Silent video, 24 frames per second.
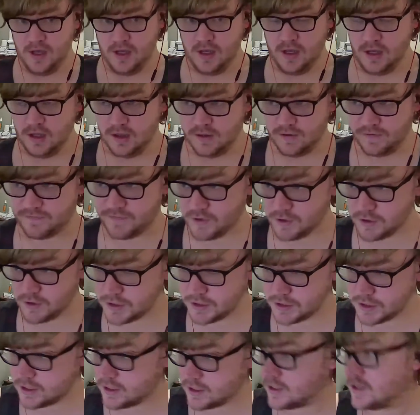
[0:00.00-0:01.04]
the
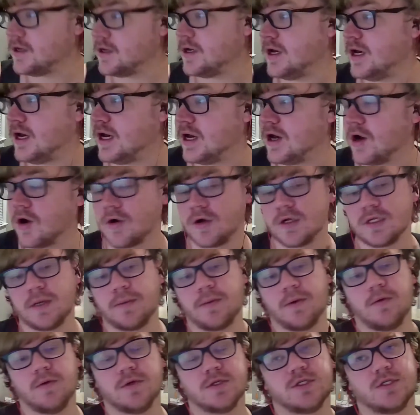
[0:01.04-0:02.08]
first archetype I
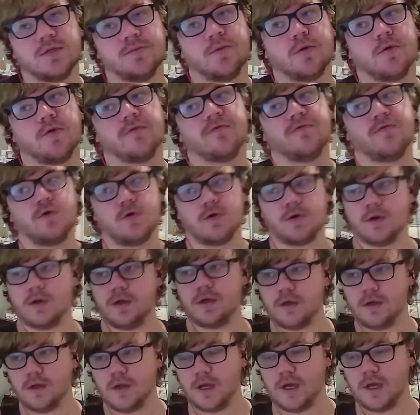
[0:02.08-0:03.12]
want support for,
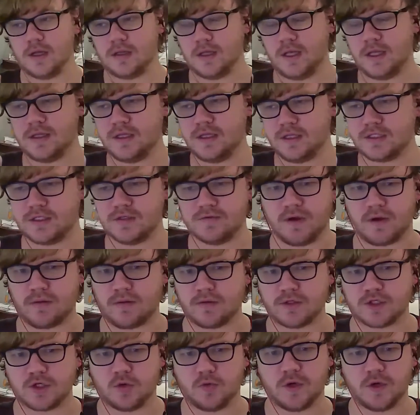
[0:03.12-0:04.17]
and this is very
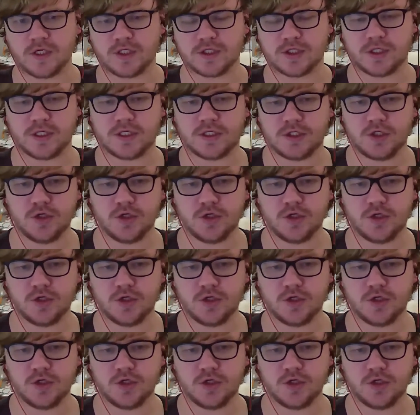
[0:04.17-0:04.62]
much a wish list.